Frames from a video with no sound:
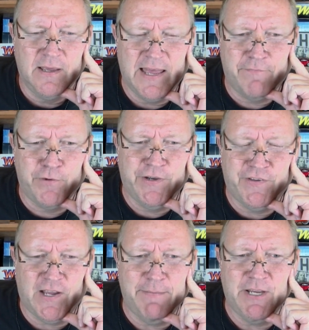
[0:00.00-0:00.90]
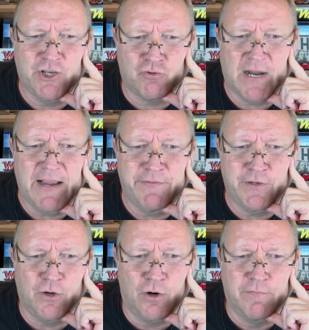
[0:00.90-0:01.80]
every time he drives
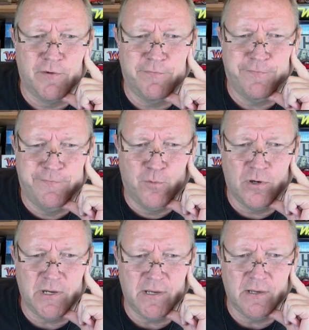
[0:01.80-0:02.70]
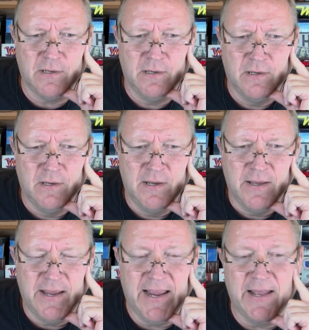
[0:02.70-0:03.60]
it over 40.
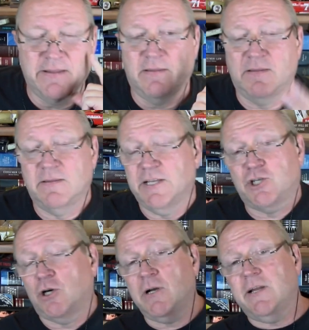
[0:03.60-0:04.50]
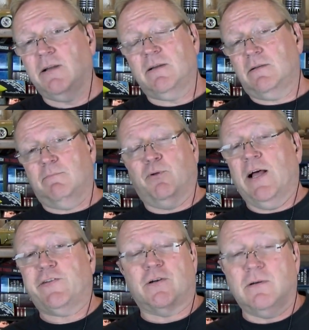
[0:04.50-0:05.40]
And the attorney,
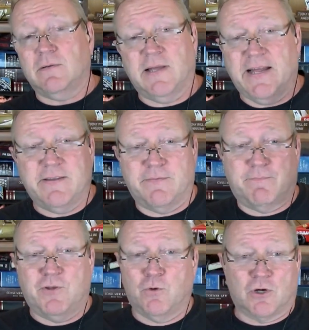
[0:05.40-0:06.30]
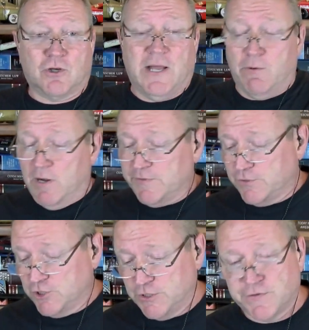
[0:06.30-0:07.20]
bless her, had to do what her client wants
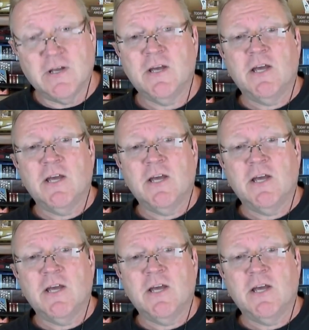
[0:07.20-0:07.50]
to. She goes,